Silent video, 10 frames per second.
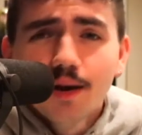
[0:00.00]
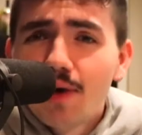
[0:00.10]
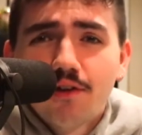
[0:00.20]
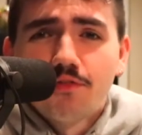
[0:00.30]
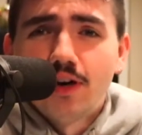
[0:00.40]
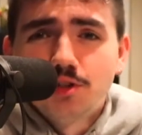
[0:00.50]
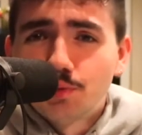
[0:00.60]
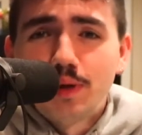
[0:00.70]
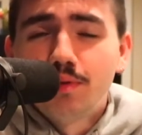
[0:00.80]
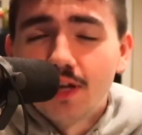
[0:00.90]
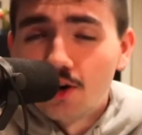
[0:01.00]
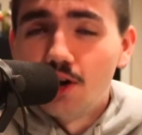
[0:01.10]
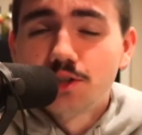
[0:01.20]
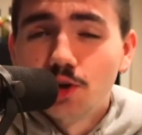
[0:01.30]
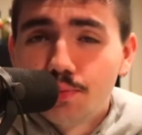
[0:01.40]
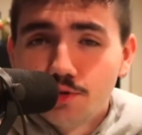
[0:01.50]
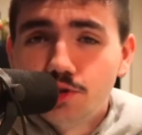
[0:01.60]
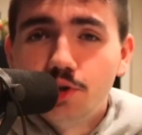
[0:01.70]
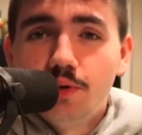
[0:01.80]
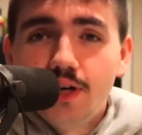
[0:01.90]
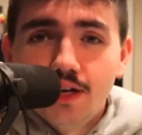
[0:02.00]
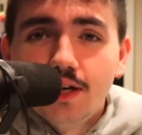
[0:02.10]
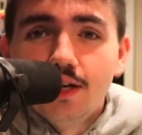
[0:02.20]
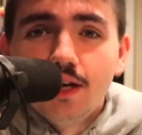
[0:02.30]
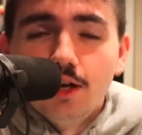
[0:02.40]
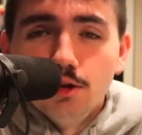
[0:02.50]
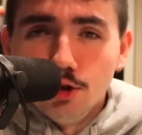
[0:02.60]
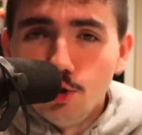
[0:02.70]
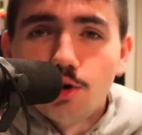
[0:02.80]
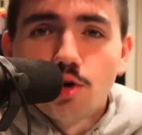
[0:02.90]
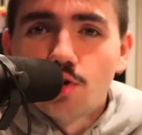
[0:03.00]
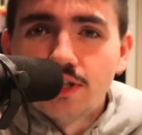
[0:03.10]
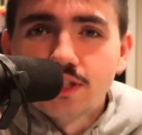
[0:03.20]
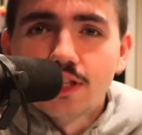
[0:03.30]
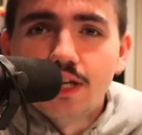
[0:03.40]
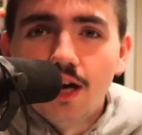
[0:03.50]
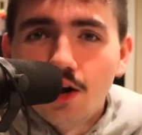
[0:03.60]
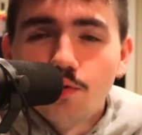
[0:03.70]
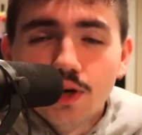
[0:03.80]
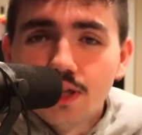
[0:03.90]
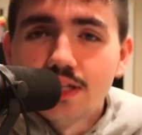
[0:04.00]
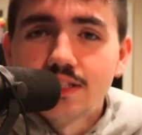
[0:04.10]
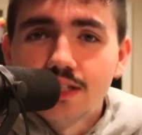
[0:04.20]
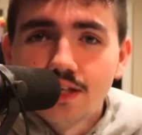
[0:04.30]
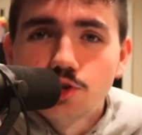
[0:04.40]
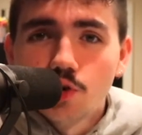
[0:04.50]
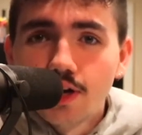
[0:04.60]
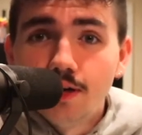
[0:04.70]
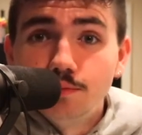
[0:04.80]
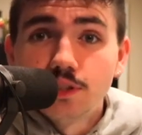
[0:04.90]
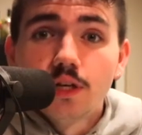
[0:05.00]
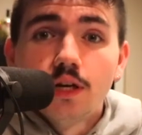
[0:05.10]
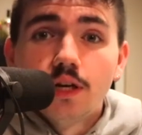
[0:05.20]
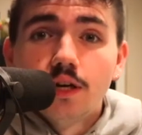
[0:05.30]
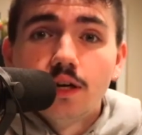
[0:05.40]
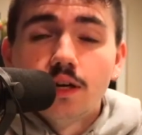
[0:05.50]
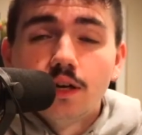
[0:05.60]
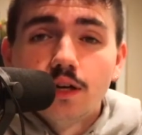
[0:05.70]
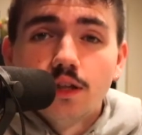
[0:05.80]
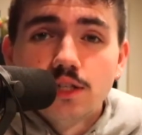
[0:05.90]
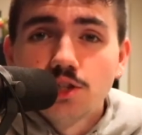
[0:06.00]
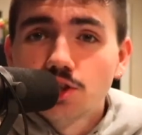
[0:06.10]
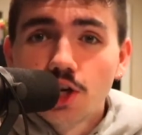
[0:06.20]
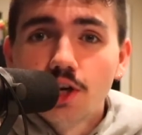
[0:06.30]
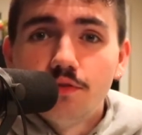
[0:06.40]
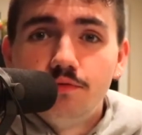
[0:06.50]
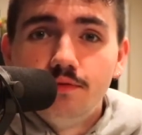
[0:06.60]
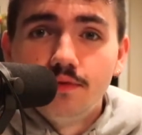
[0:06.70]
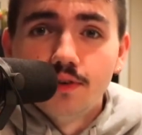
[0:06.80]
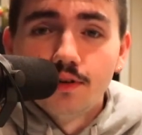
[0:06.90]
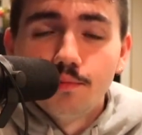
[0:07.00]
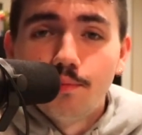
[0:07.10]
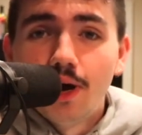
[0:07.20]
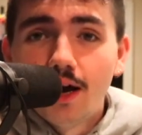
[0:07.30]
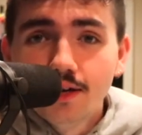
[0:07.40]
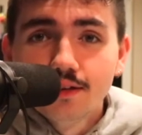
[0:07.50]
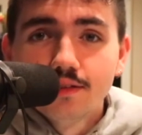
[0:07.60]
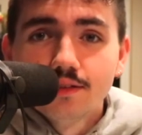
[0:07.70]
my friends are people that are also pursuing ludicrously unrealistic dreams. This is good, but